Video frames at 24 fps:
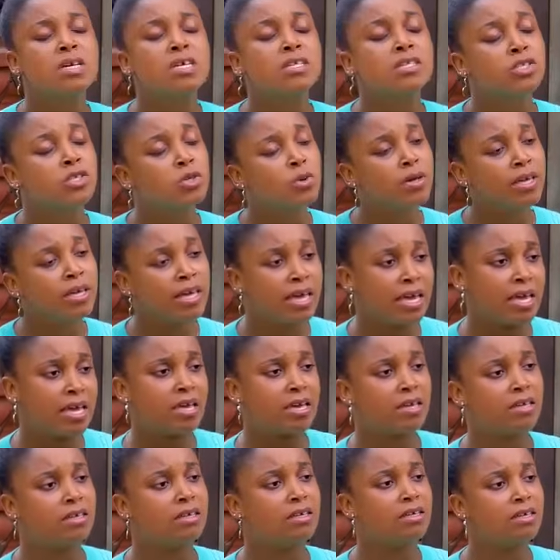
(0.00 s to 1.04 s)
It's
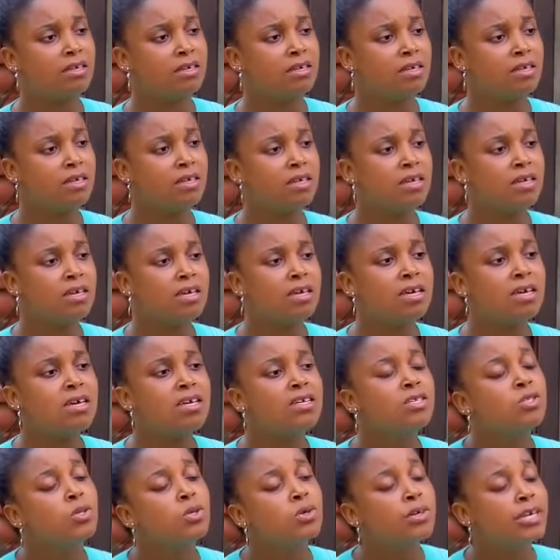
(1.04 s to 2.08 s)
okay.
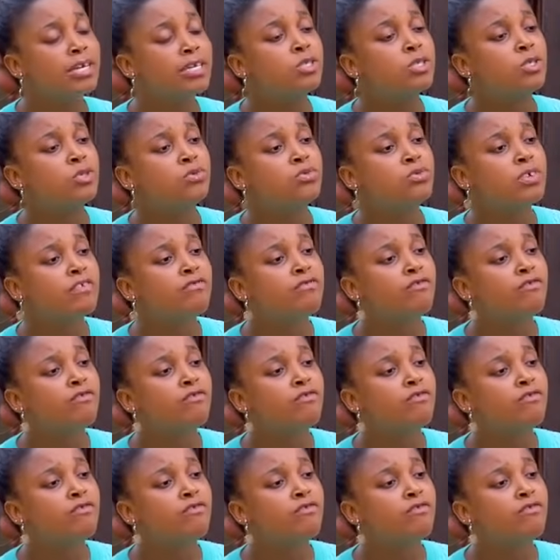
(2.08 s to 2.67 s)
It's okay to grieve